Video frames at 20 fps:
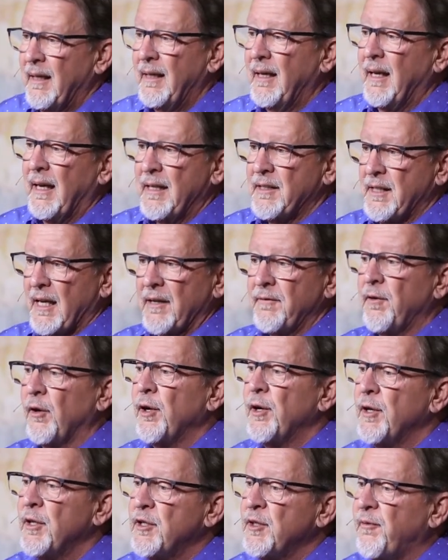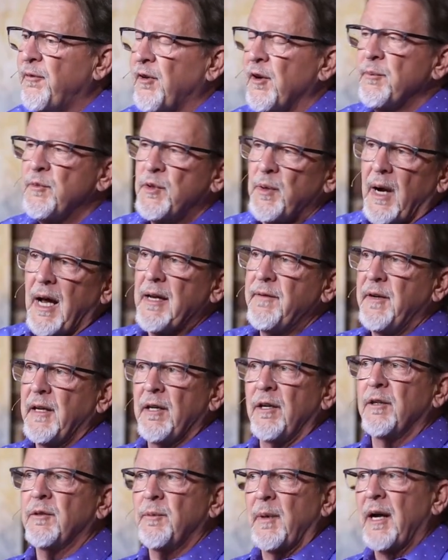As I've learned from driving
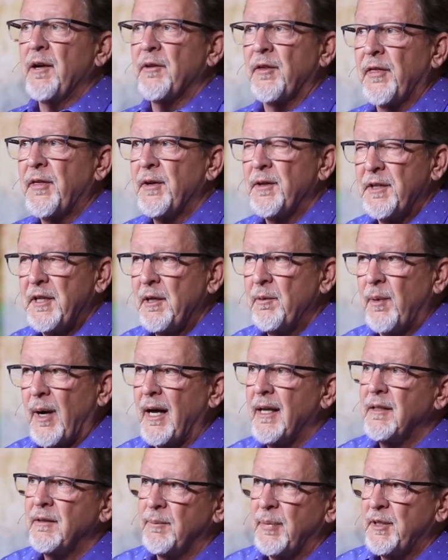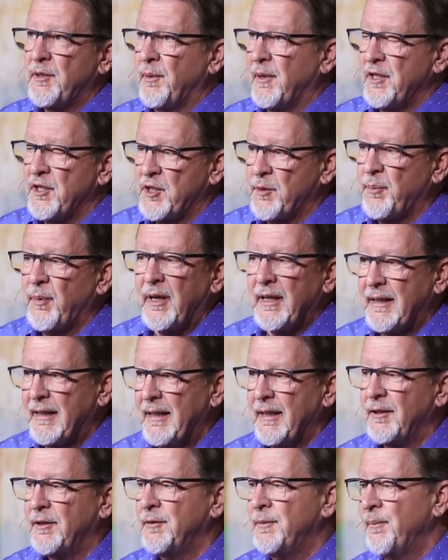on Route 31 between Spring
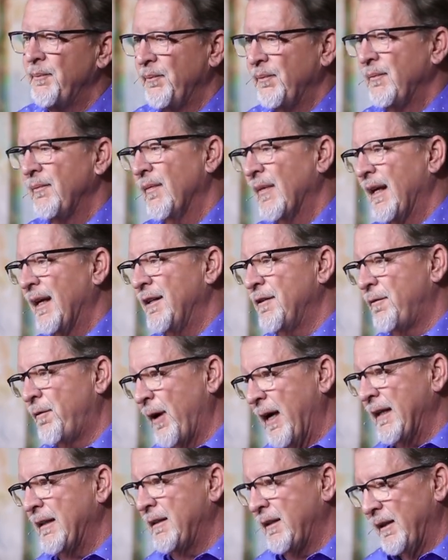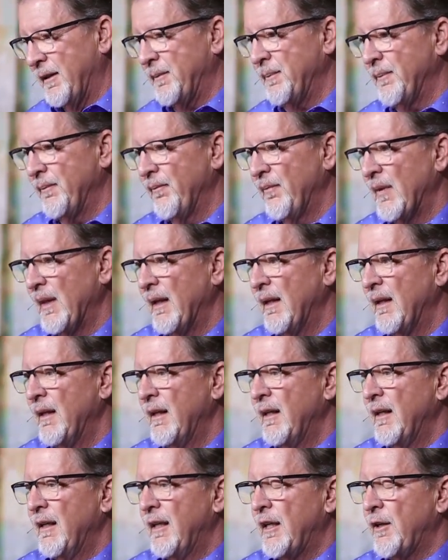Hill and Franklin,
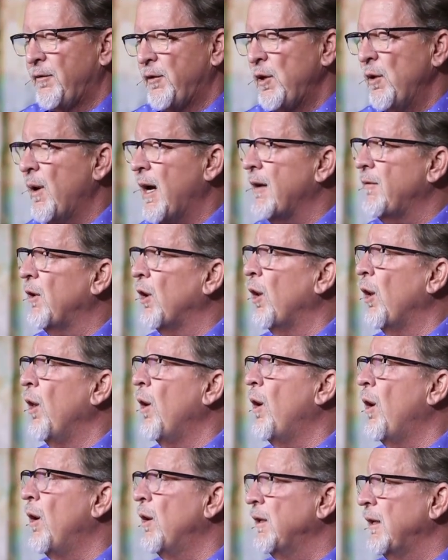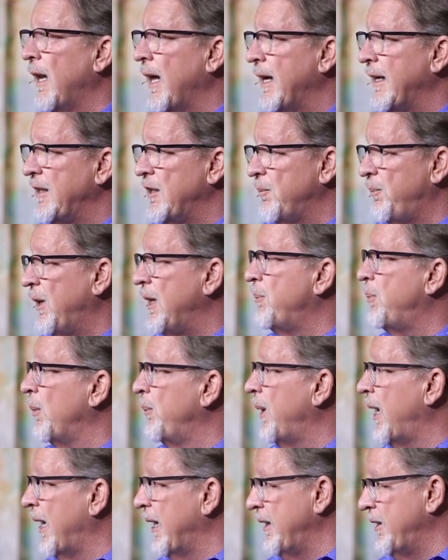if you have a long line of people
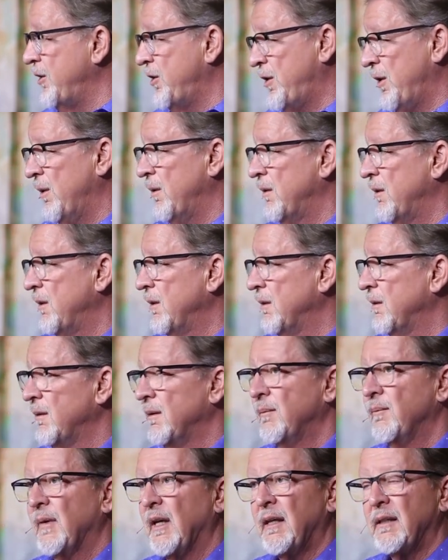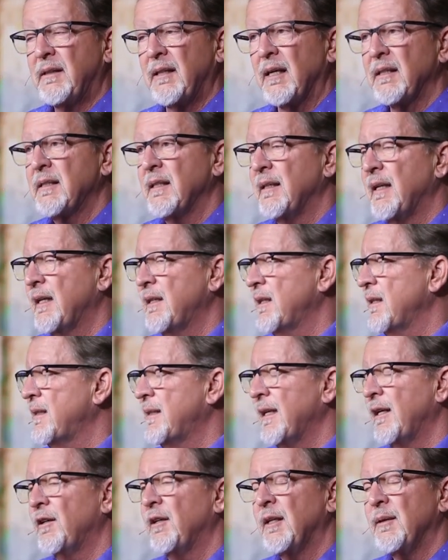behind you, it doesn't
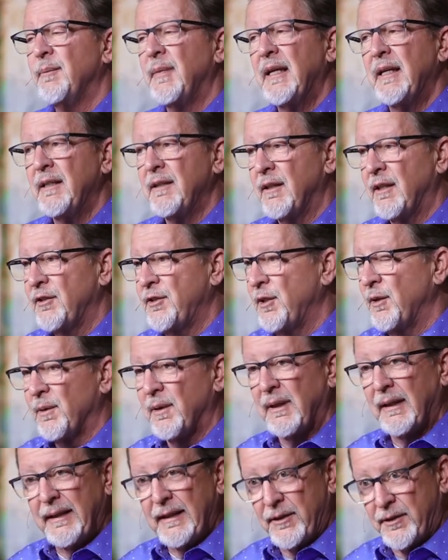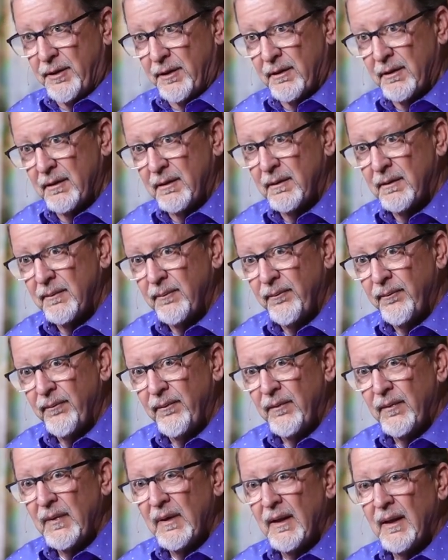necessarily mean that you're a leader.
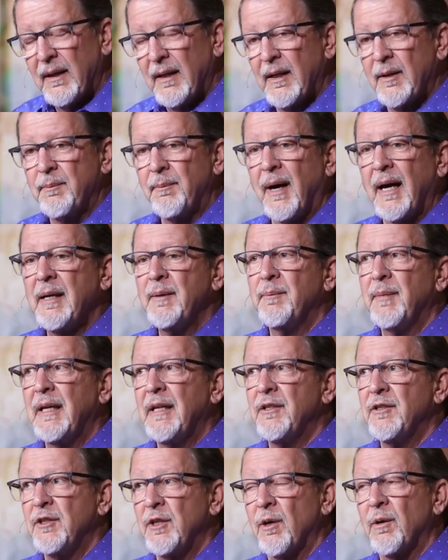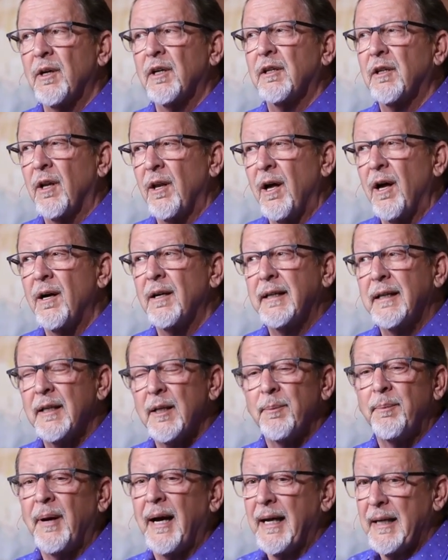It might mean you're a clog in the
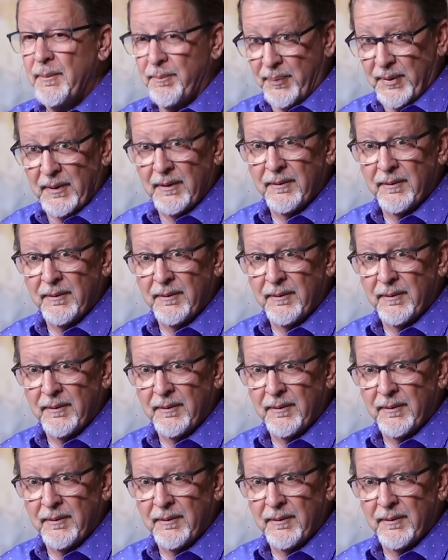pipe.